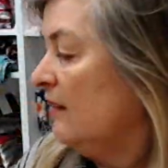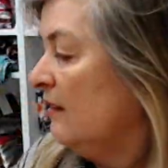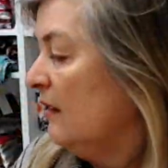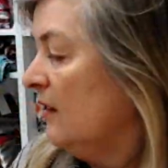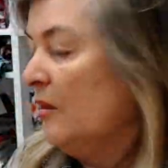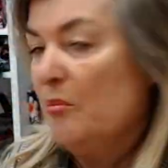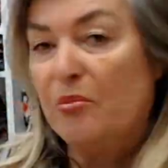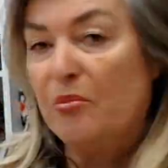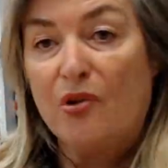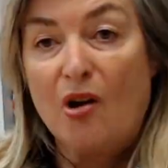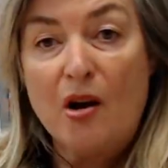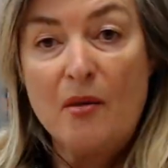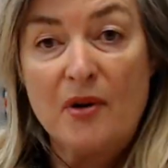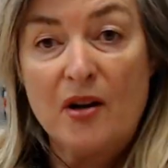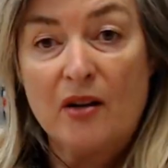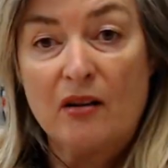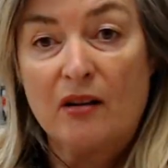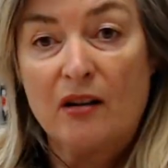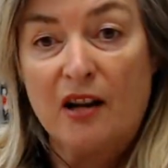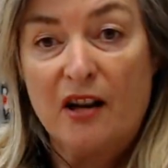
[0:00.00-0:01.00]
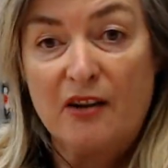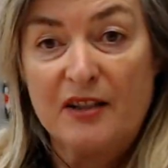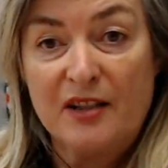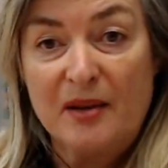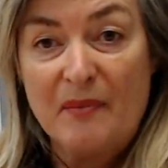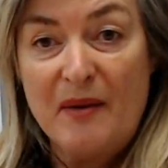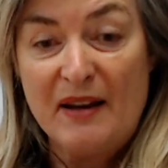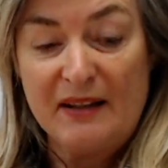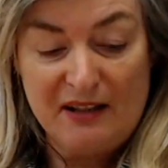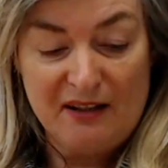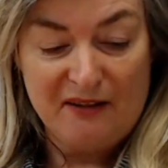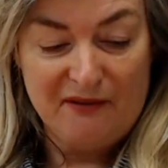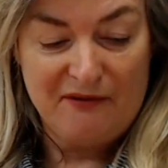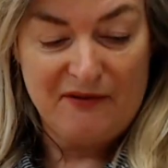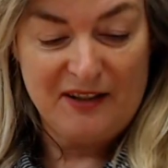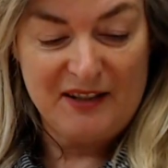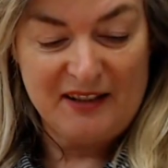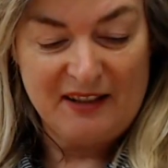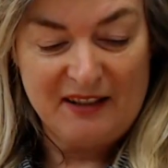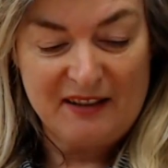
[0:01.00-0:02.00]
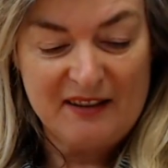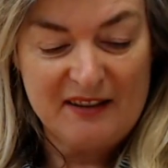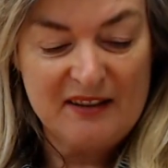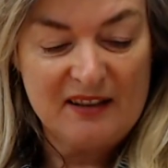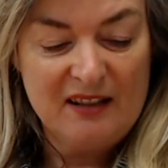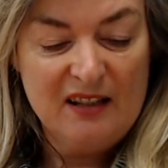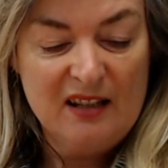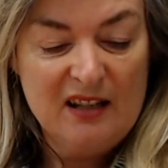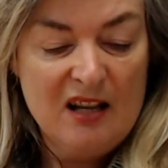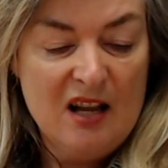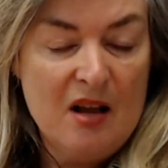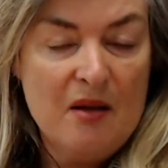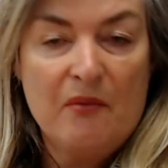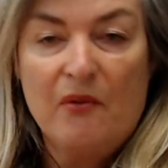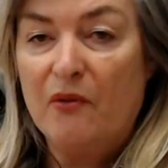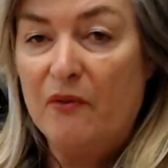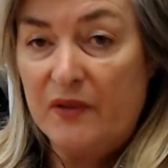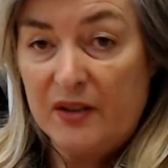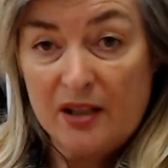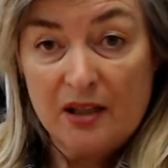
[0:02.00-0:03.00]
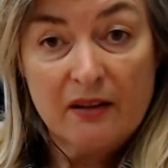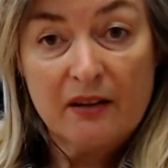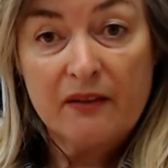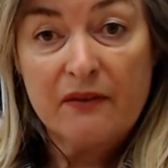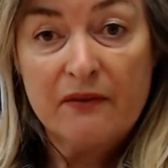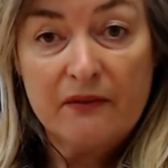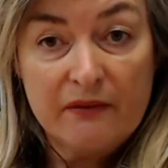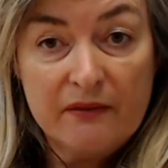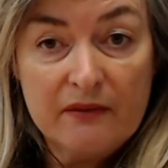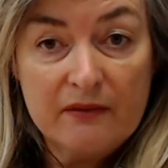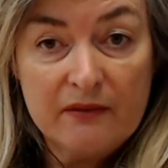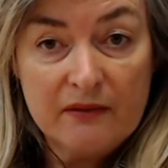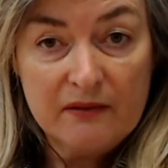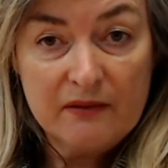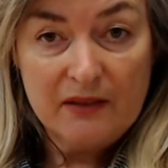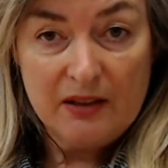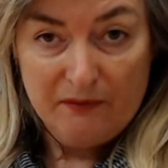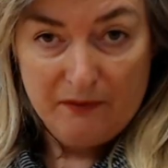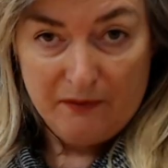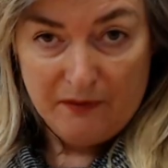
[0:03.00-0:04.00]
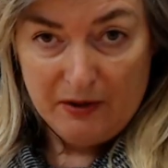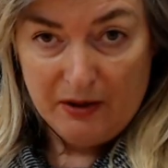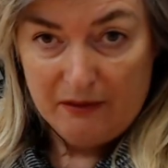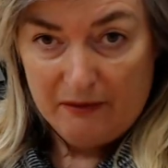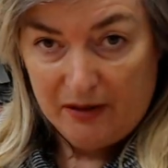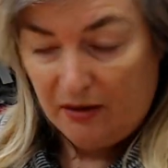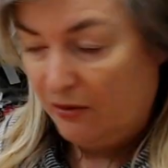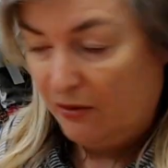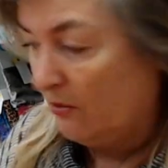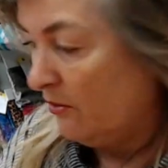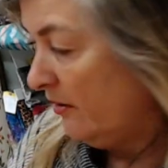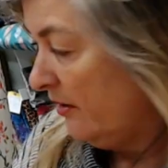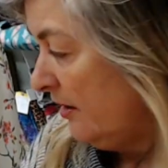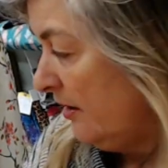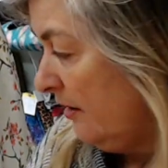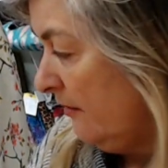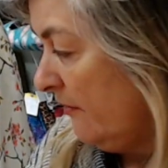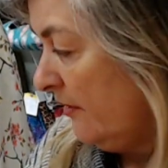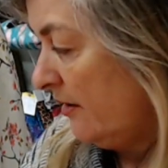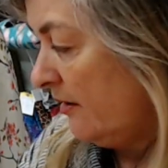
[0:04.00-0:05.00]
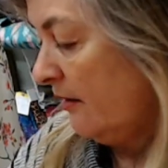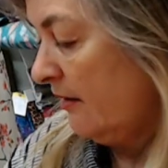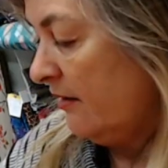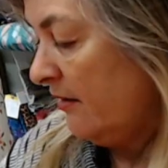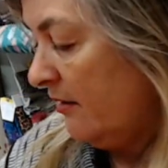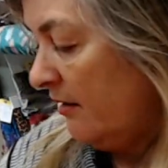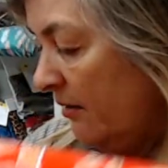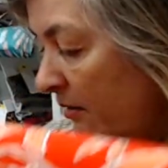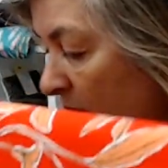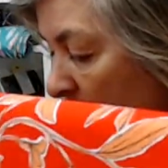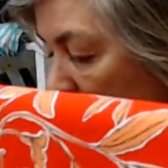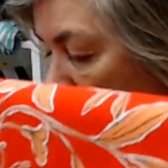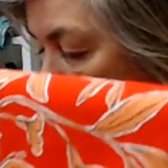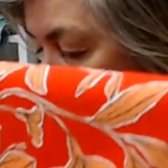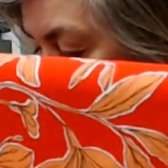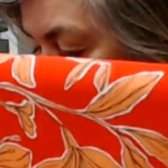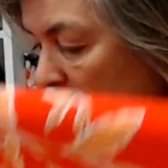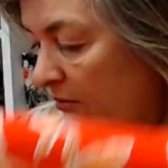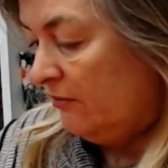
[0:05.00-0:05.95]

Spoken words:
Primark clothes are made out of viscose, obviously a inferior quality viscose than we stock.